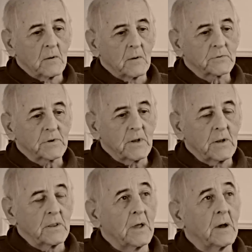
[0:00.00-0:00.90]
I was
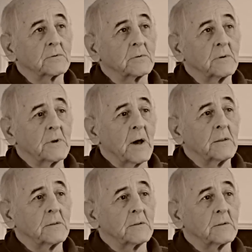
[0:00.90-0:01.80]
sitting in the house one day,
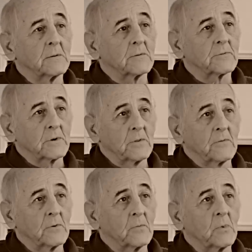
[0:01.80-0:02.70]
and through the
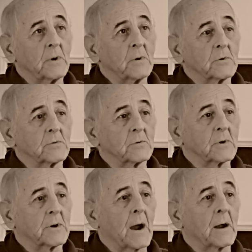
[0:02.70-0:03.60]
front window, we saw a
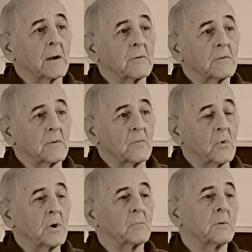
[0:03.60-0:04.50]
gang of
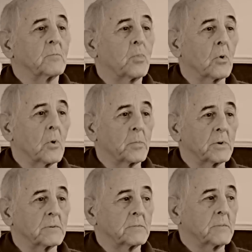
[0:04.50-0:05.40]
workmen pull up
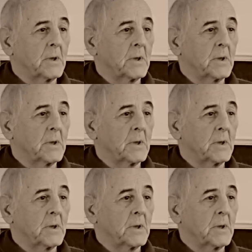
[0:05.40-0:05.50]
and